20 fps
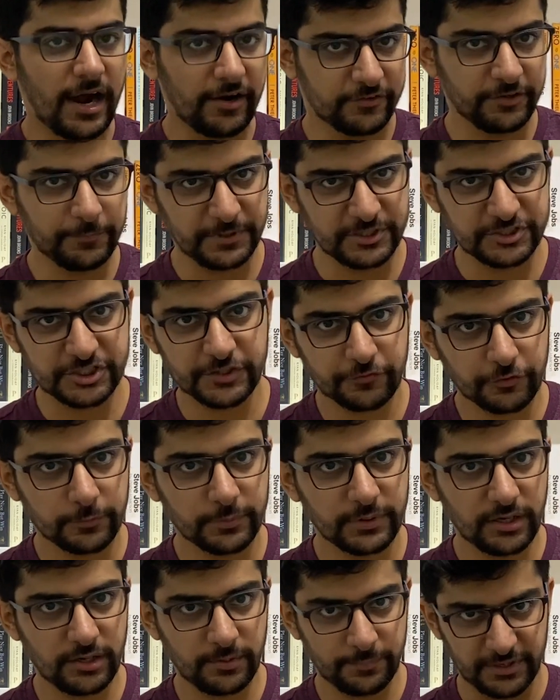After pressure
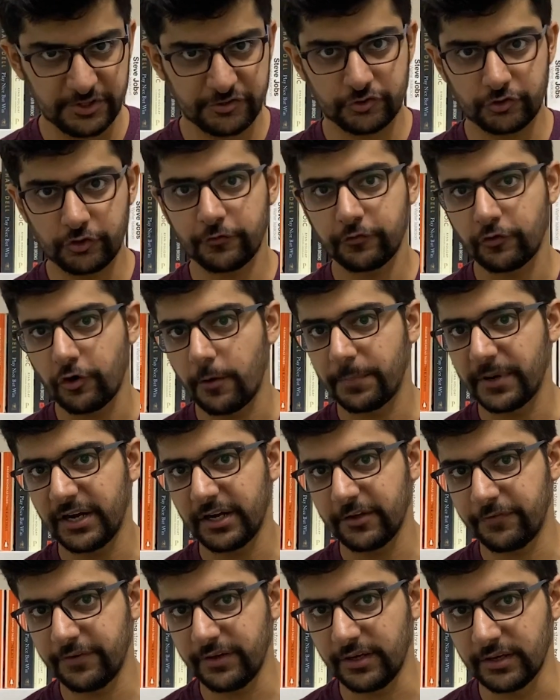from the Ministry of
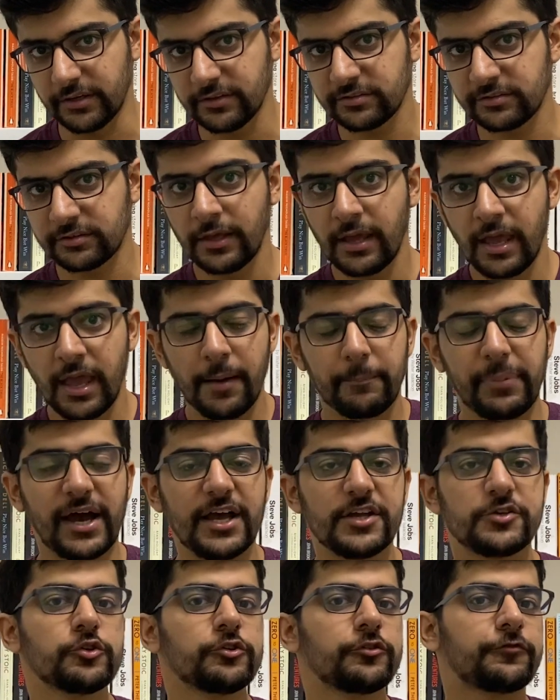Corporate Affairs,
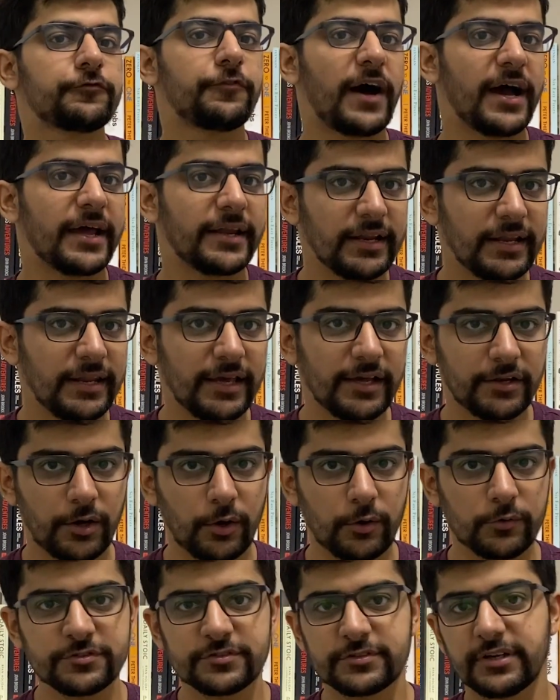Byju's finally
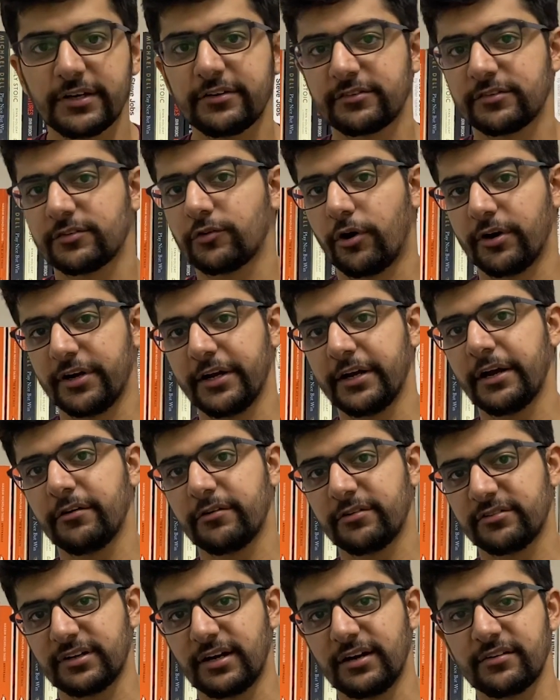announced its
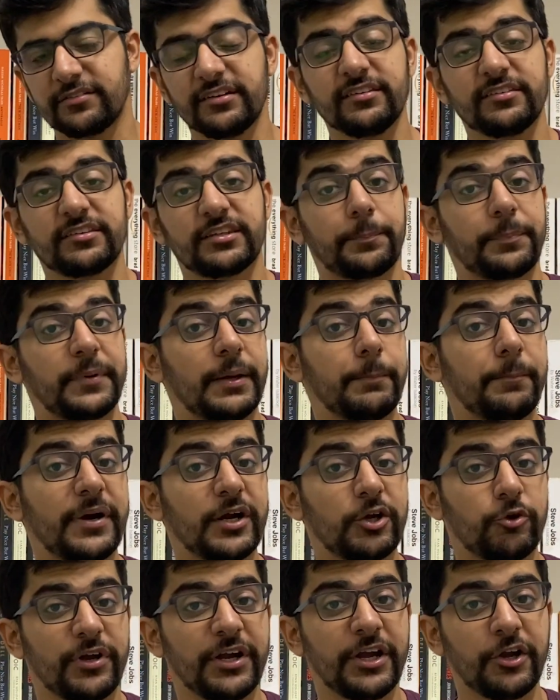audited results in
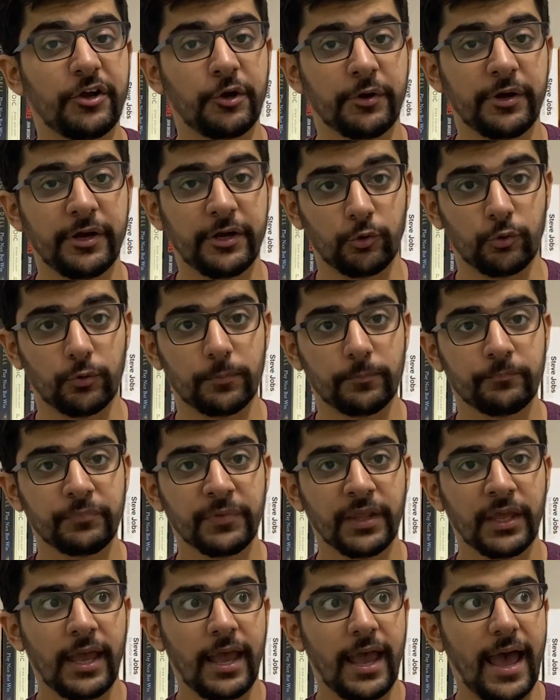September 2022.
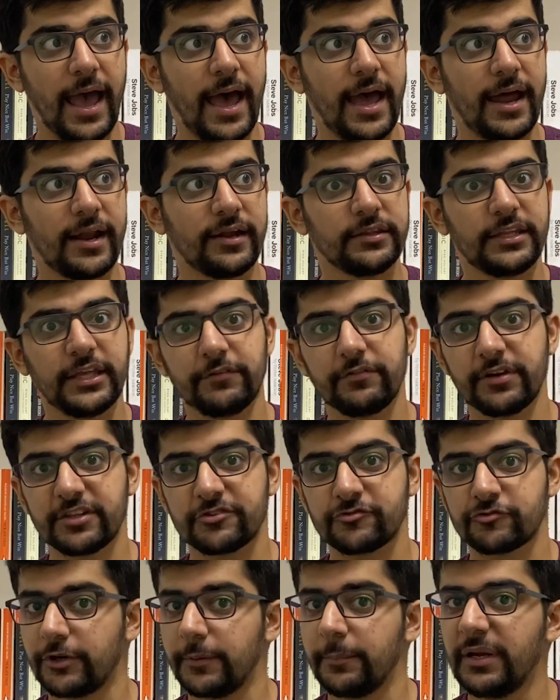And they
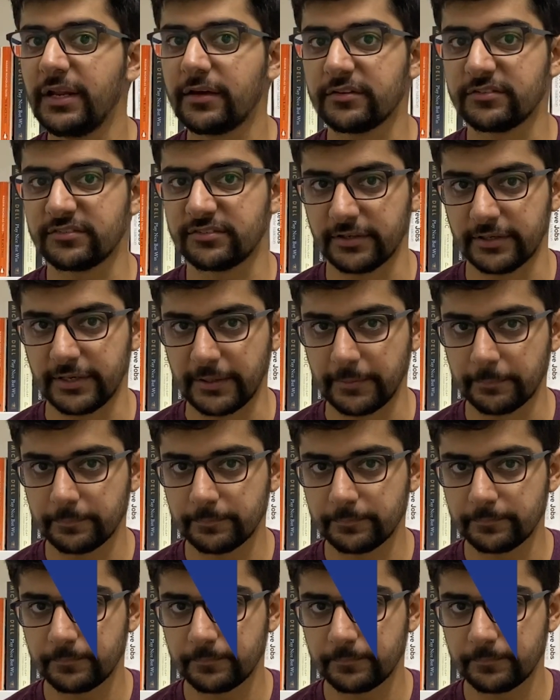were extremely concerning.